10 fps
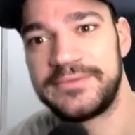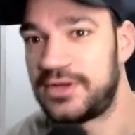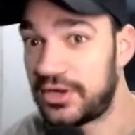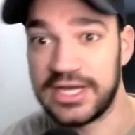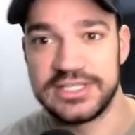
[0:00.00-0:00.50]

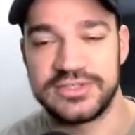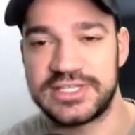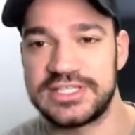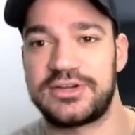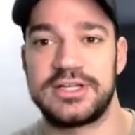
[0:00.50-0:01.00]
Okay, so let's
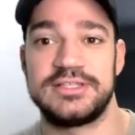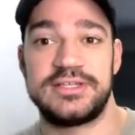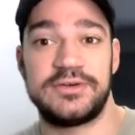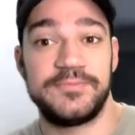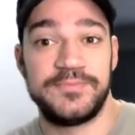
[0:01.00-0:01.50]
get started.
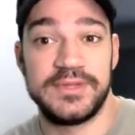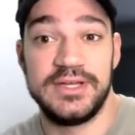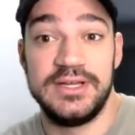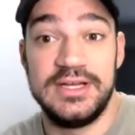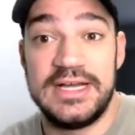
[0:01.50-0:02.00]
So
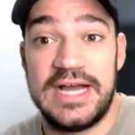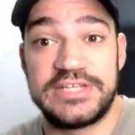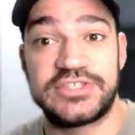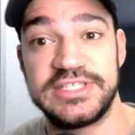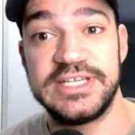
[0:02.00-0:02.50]
as you
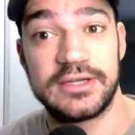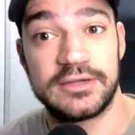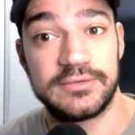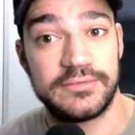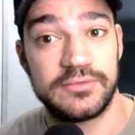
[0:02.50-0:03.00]
can see here,